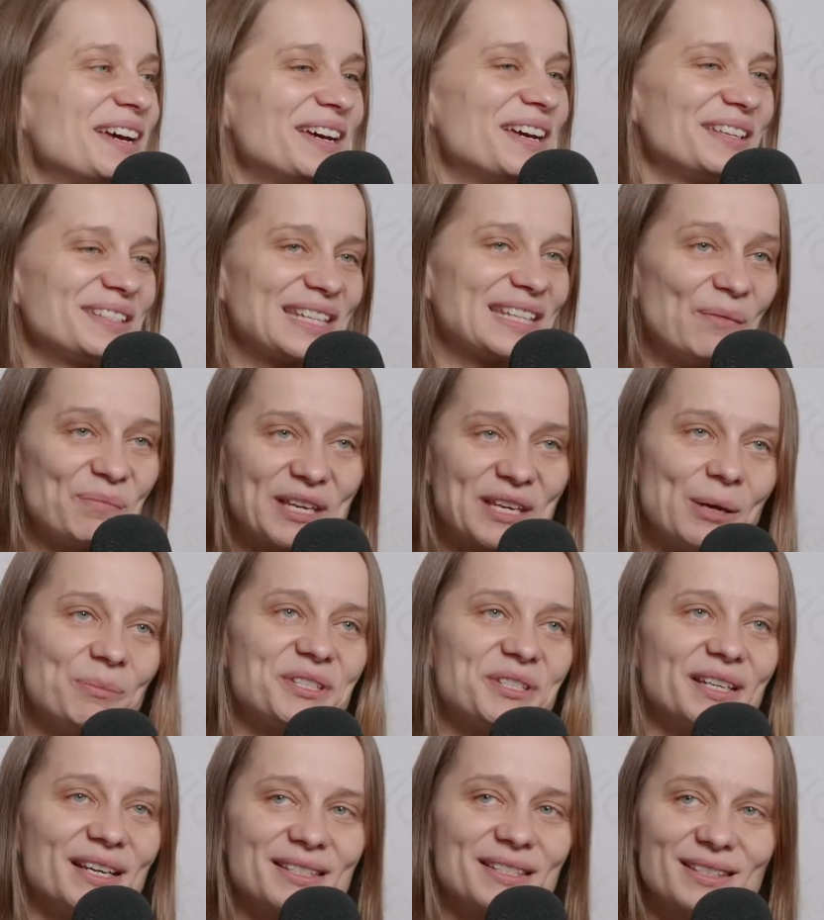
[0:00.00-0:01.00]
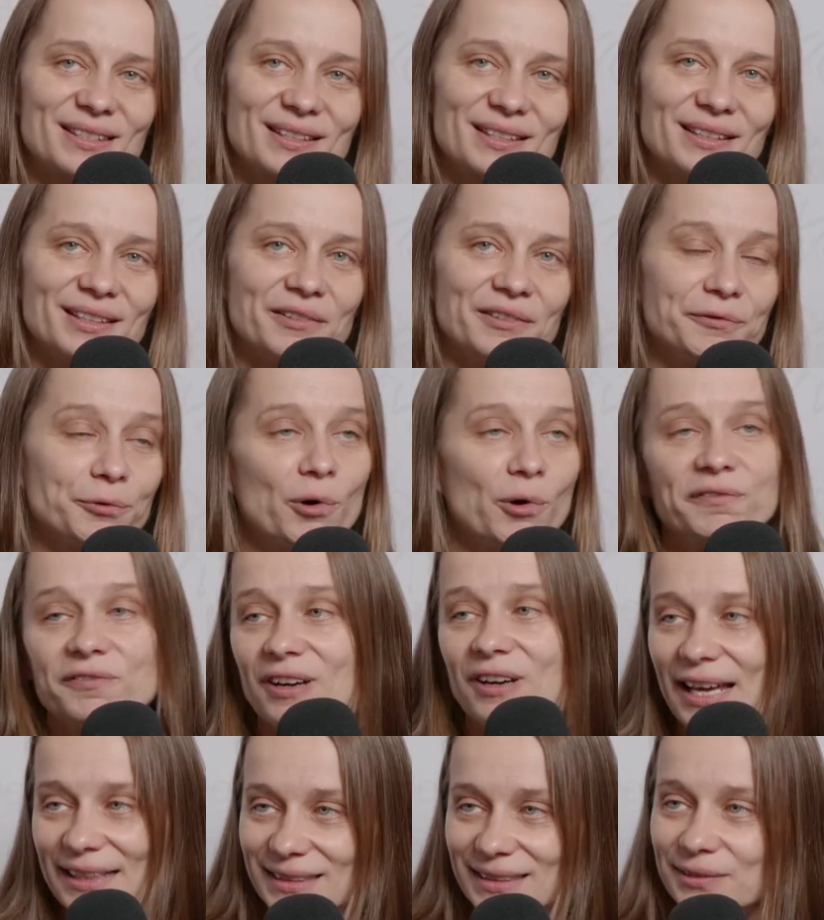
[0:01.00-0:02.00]
sometimes there's for
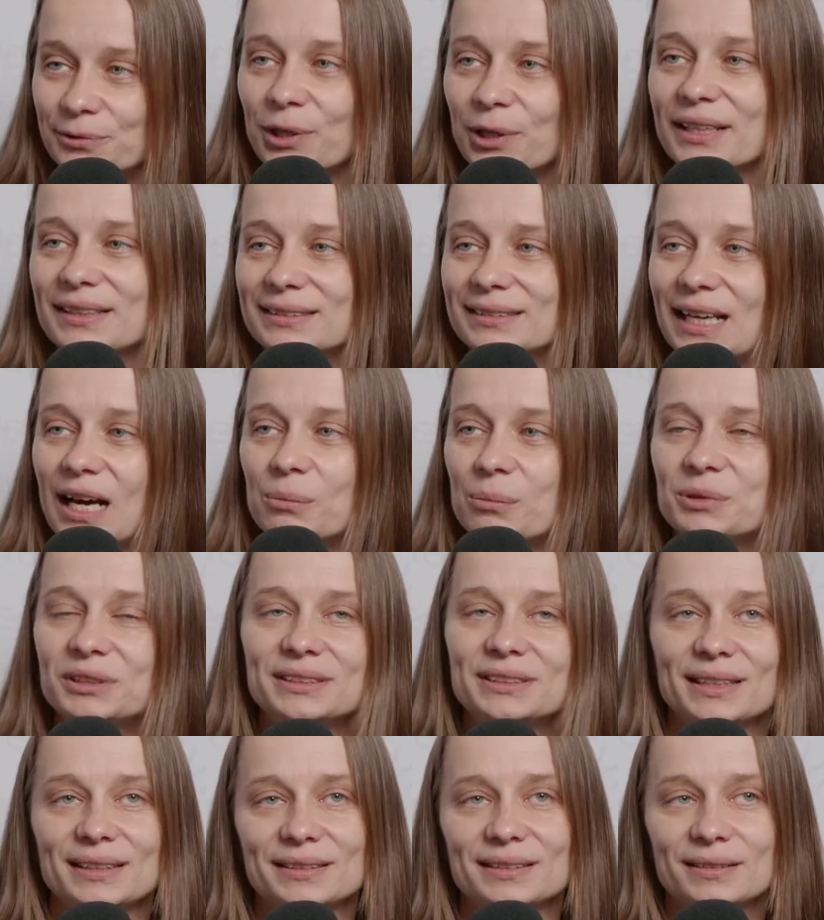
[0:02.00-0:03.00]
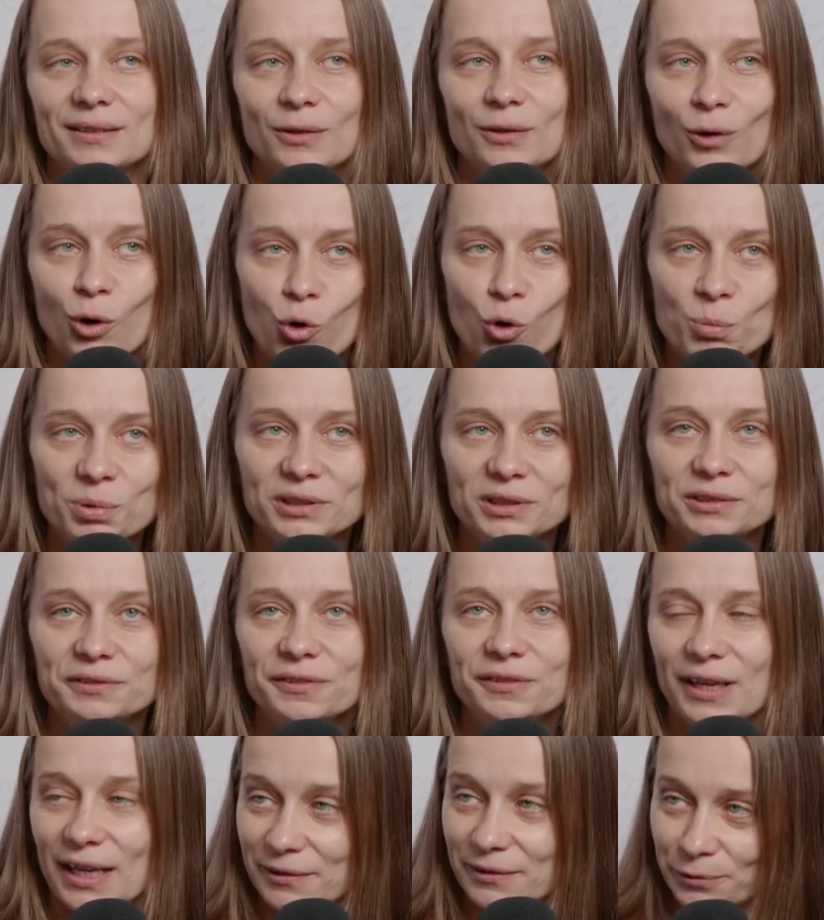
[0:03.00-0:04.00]
floods, for example, there's a global
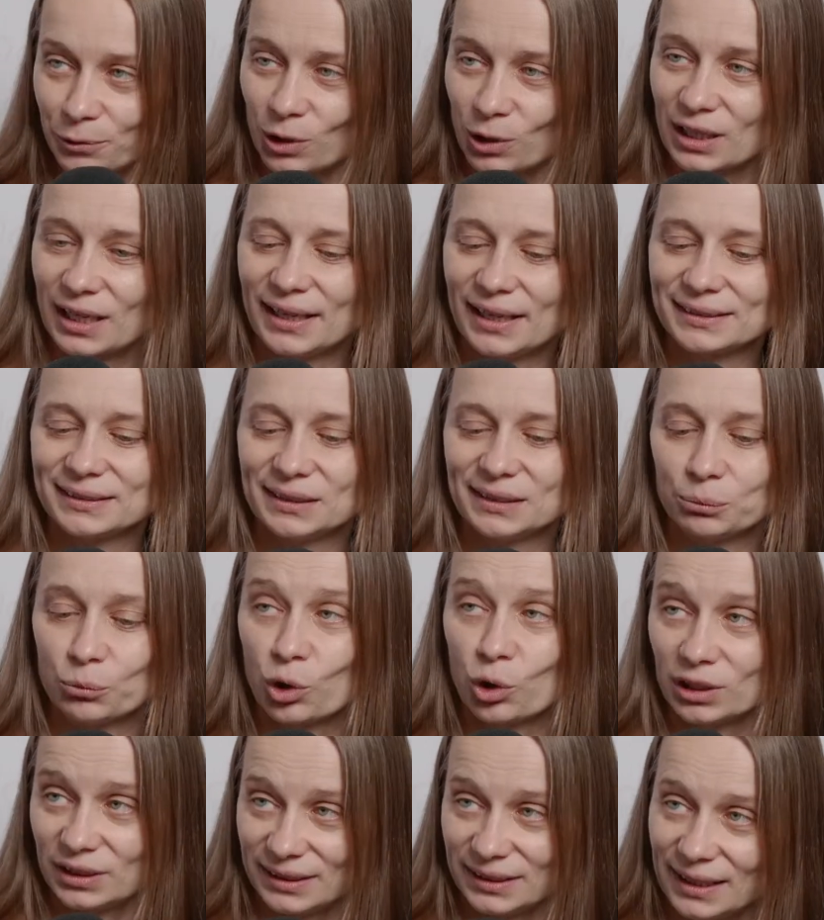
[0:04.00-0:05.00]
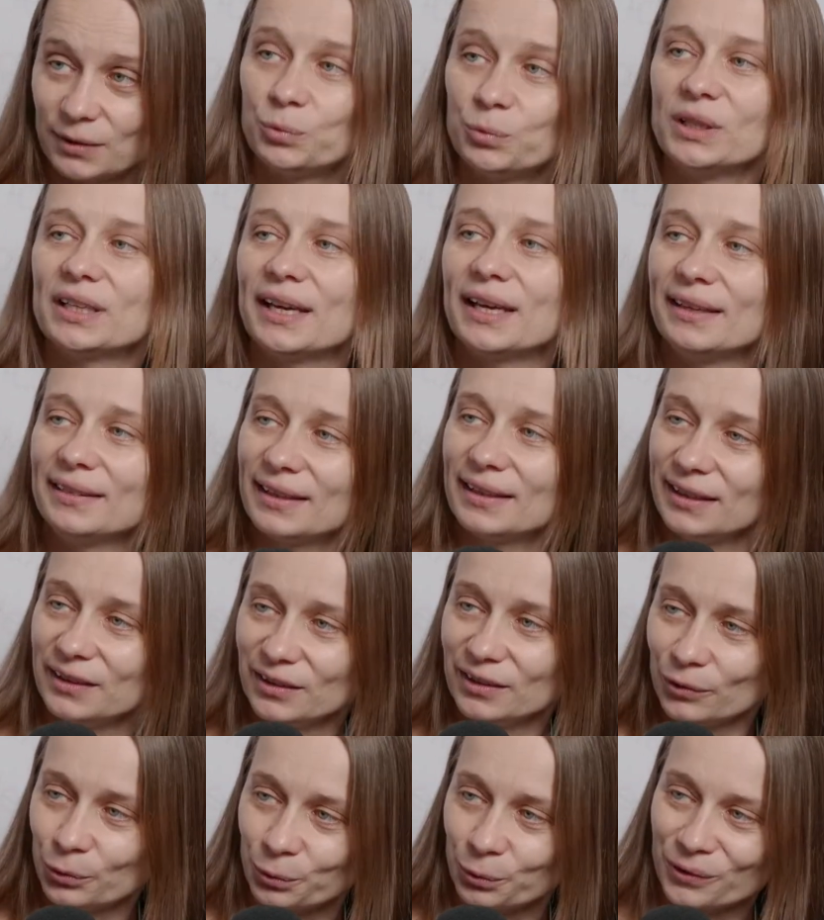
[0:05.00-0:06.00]
flood forecasting model that we can then
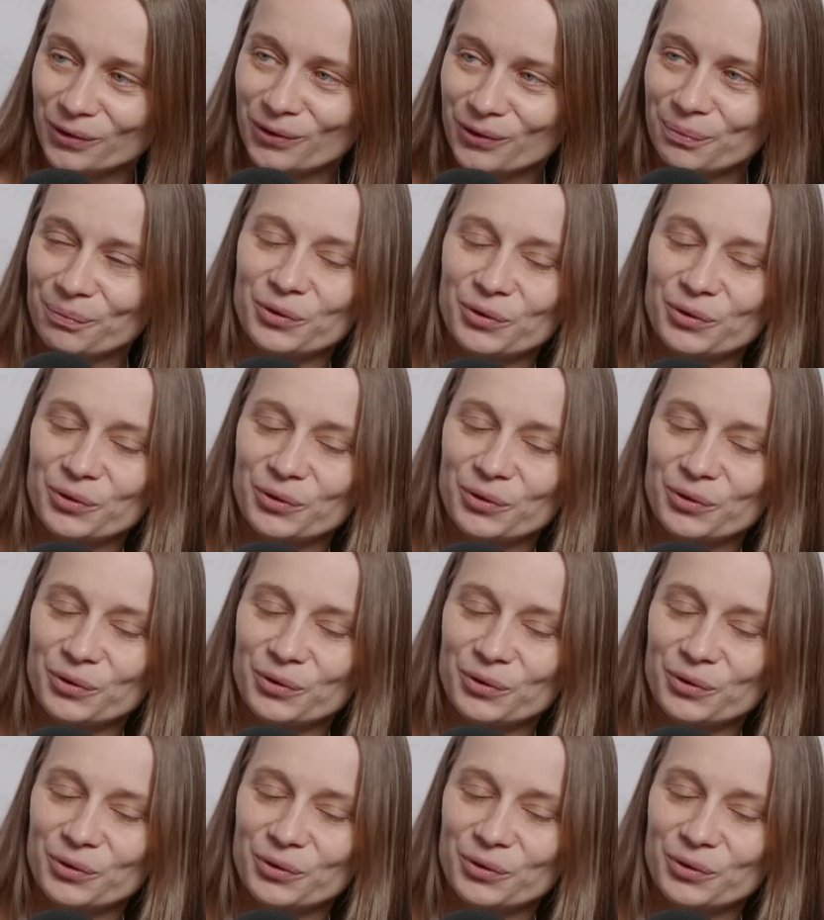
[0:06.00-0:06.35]
use.